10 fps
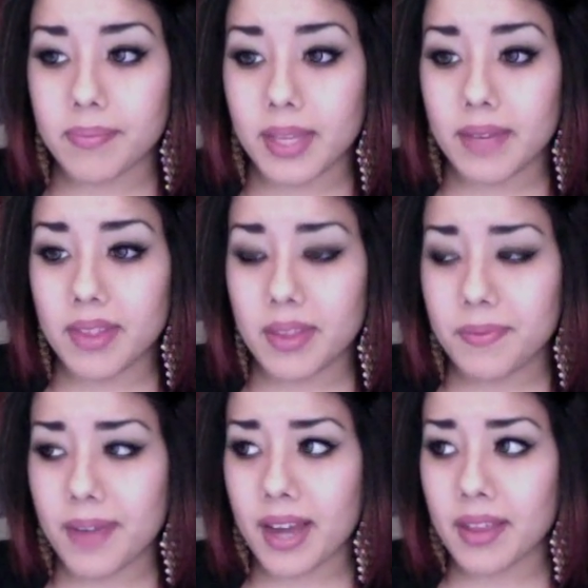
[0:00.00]
Given the
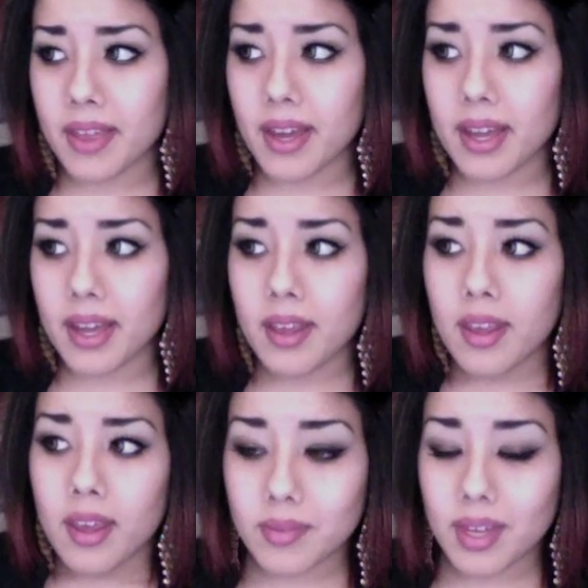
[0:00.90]
fact that
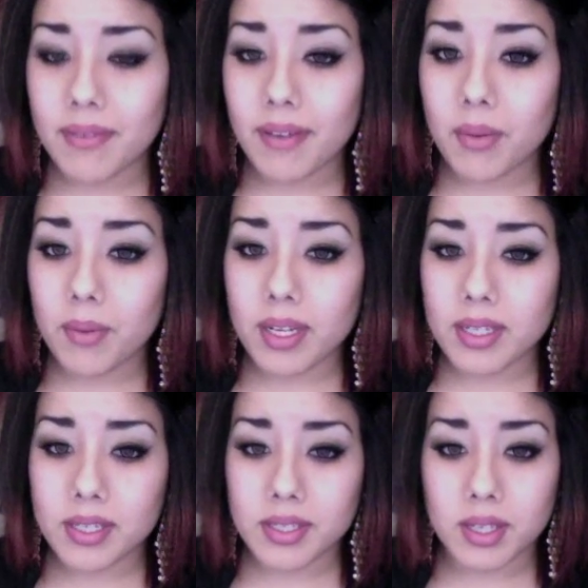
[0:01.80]
if I went
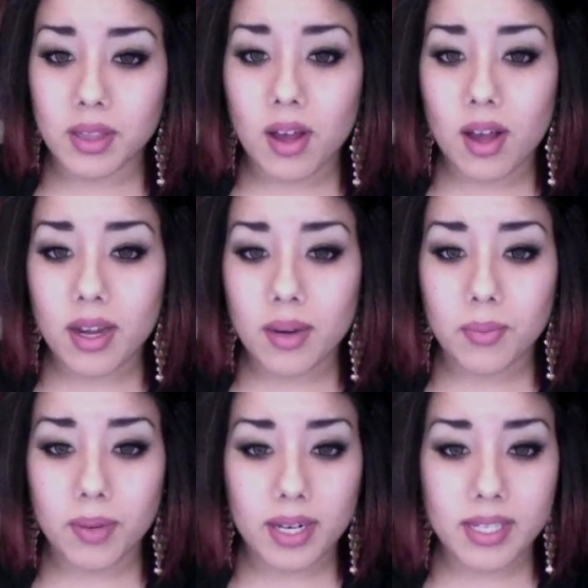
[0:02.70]
into a salon and
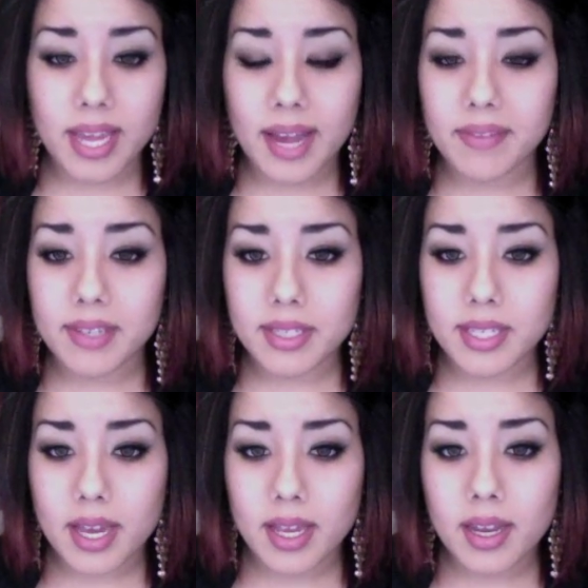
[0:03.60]
wanted to have this
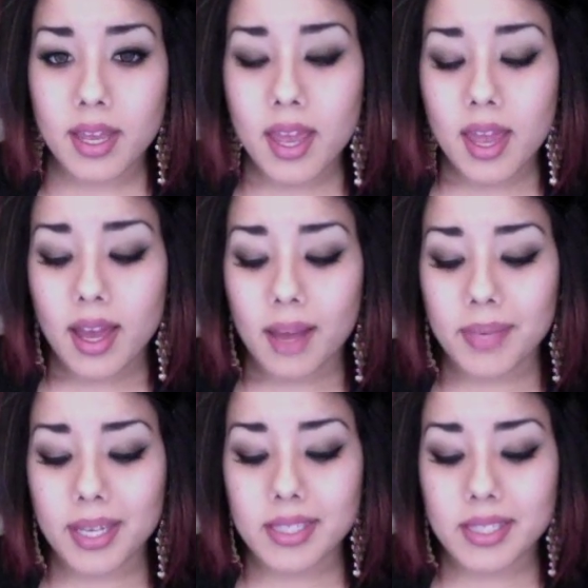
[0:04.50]
done, I'm
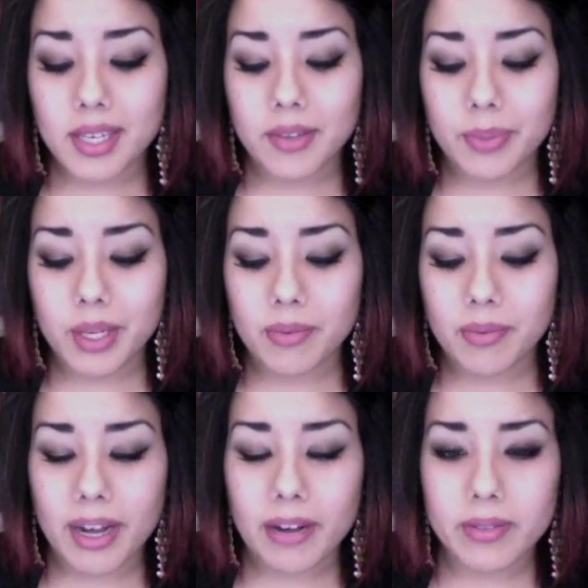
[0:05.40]
guessing it'd be
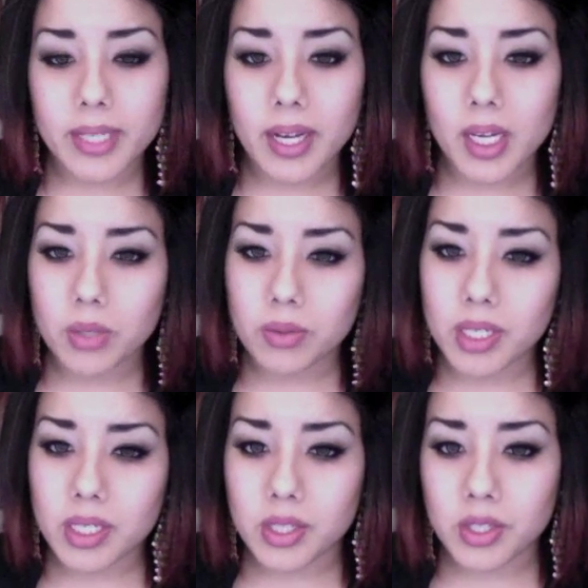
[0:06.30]
around $100
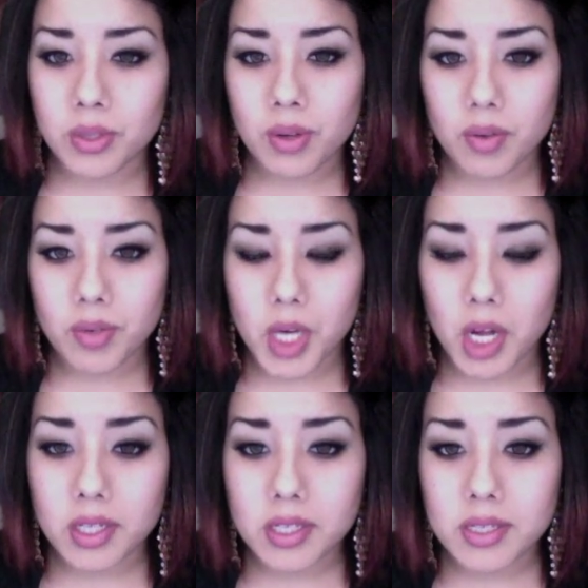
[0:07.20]
to
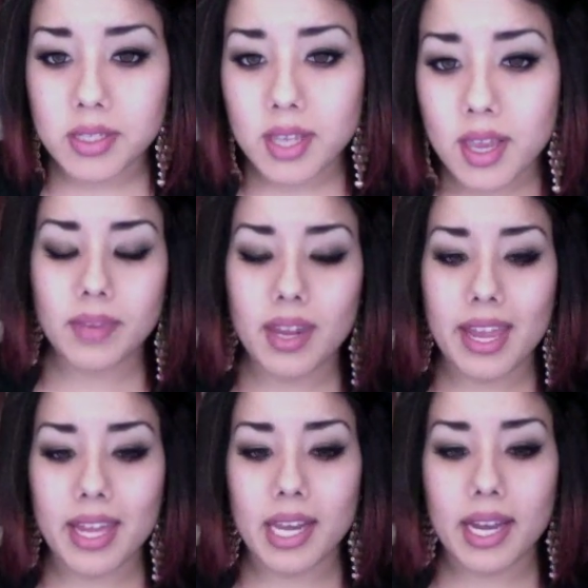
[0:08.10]
$200.
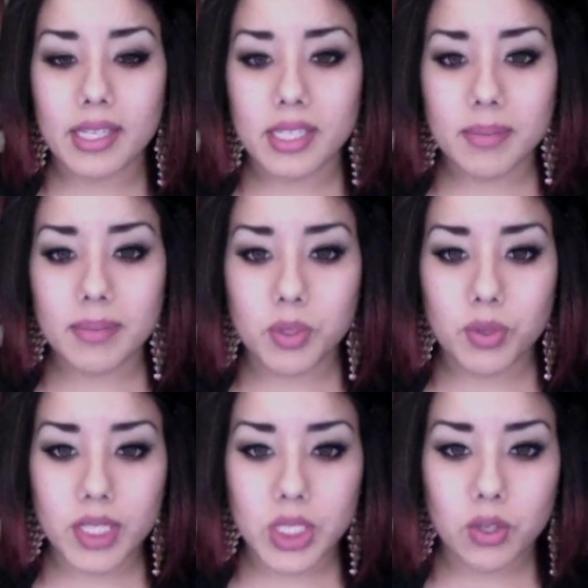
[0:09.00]
And I ended up doing
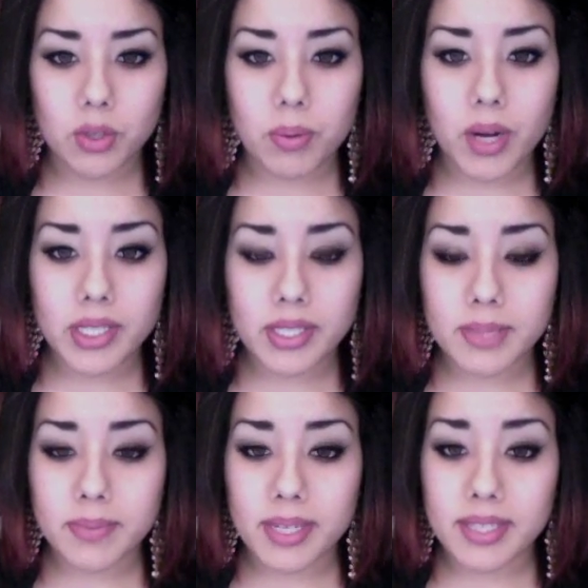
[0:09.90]
this whole process
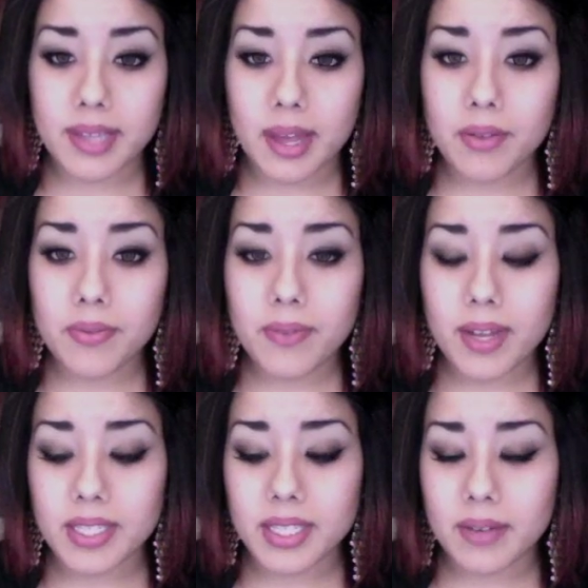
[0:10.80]
myself
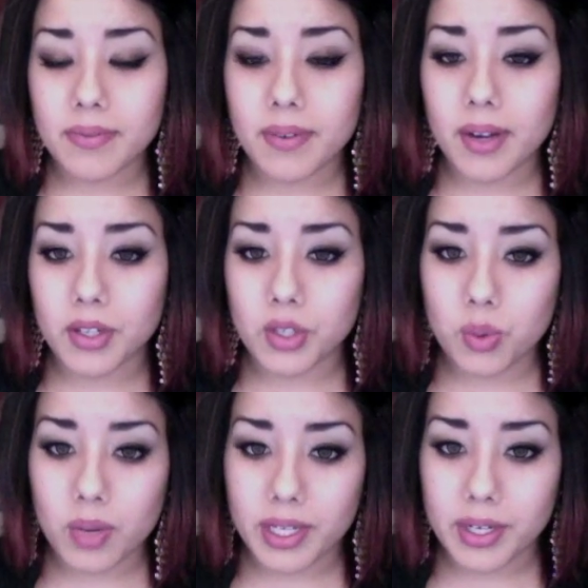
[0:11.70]
and did it for under
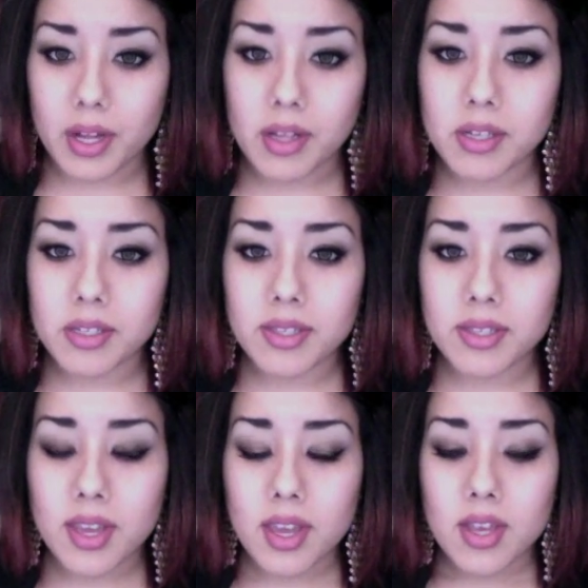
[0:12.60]
$20.
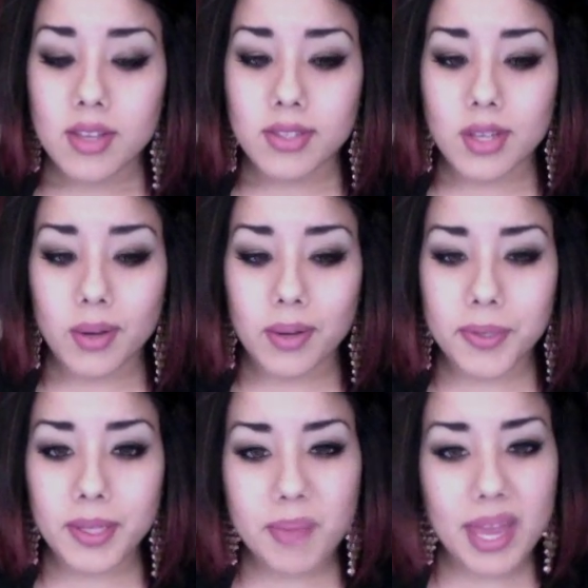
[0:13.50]
So it
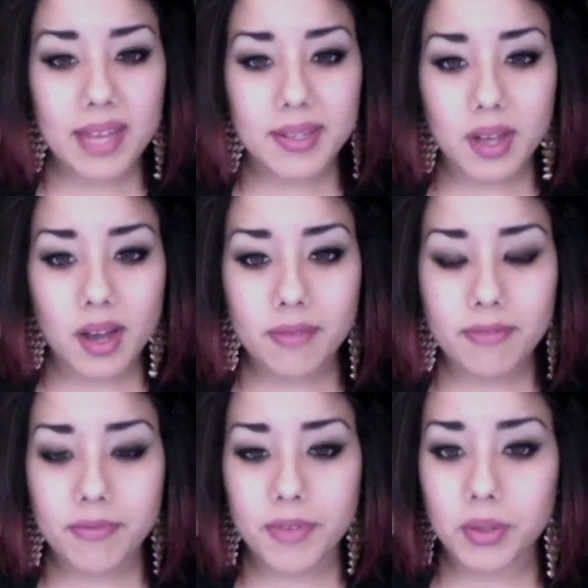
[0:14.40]
really pays off
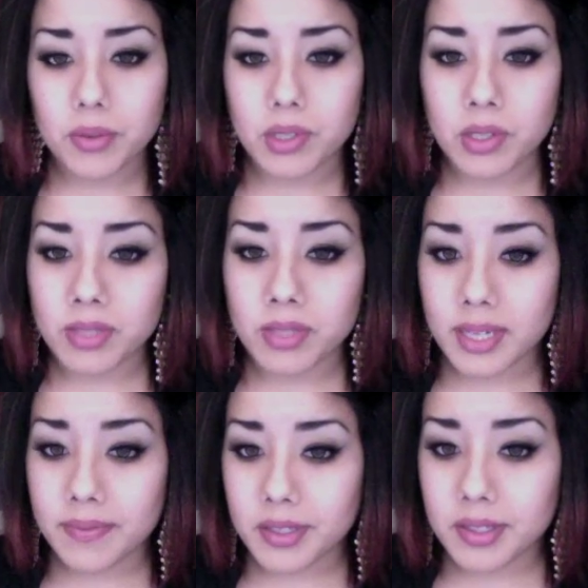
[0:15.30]
if you do
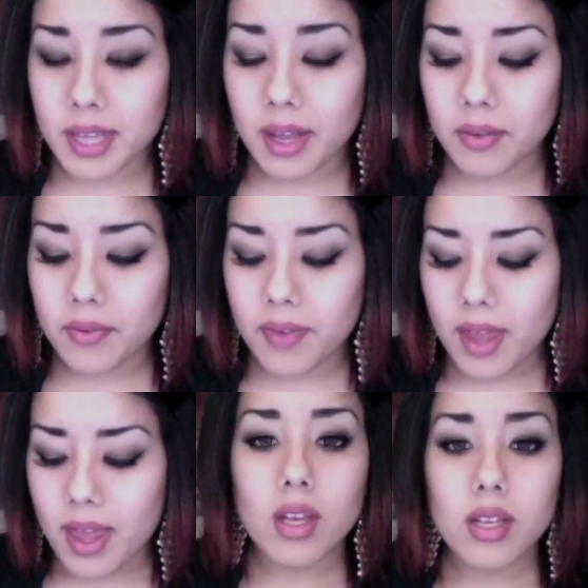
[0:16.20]
stuff yourself.
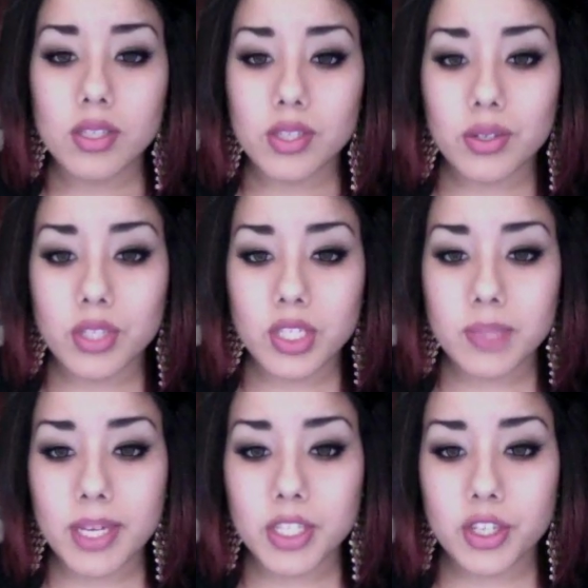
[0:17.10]
So just
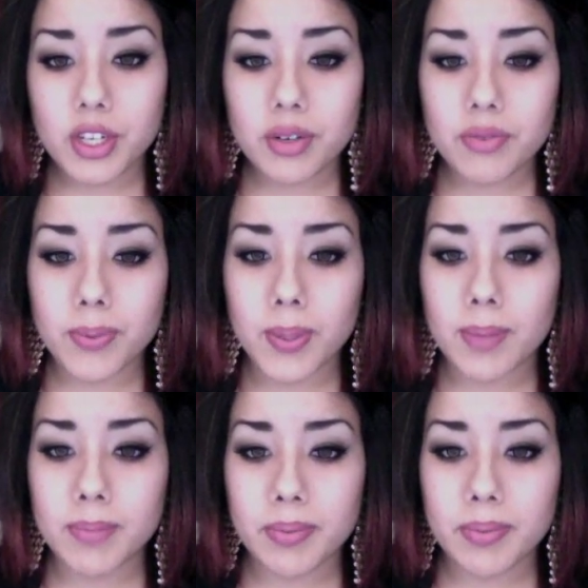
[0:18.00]
make sure you're
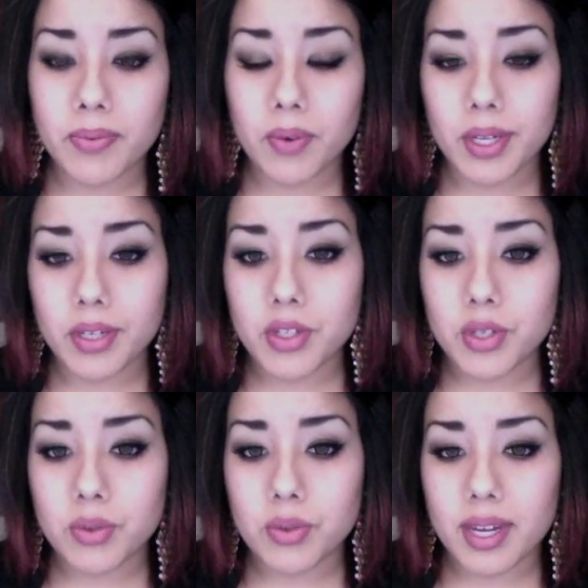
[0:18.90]
informed before you
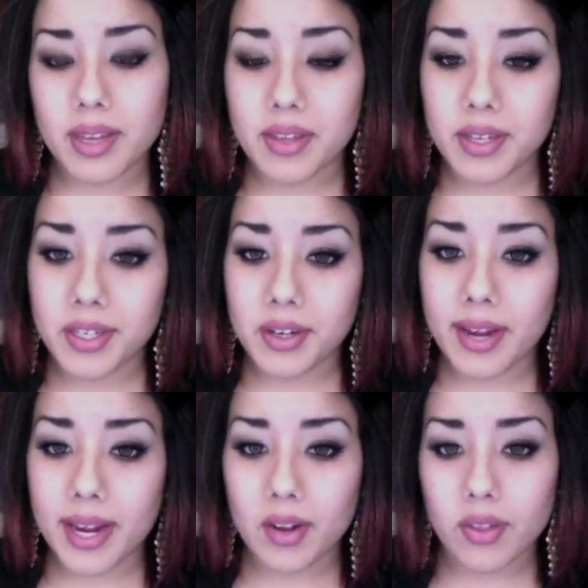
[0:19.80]
do anything to your
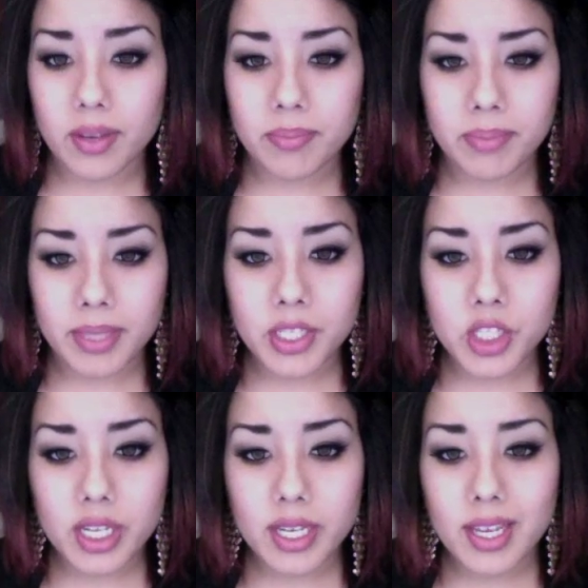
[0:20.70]
hair, like bleach
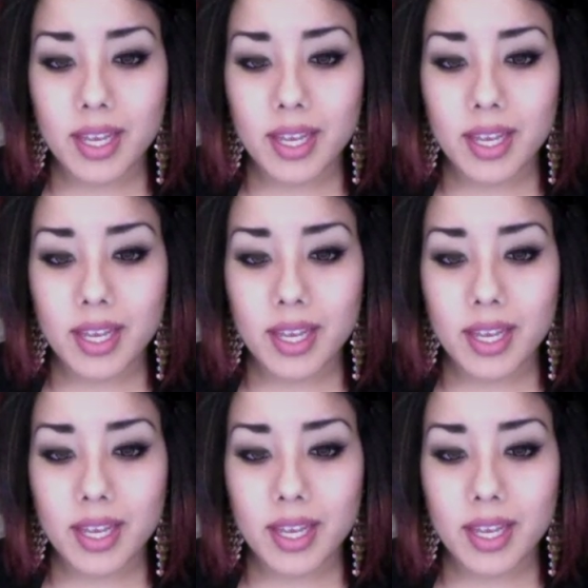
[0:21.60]
it.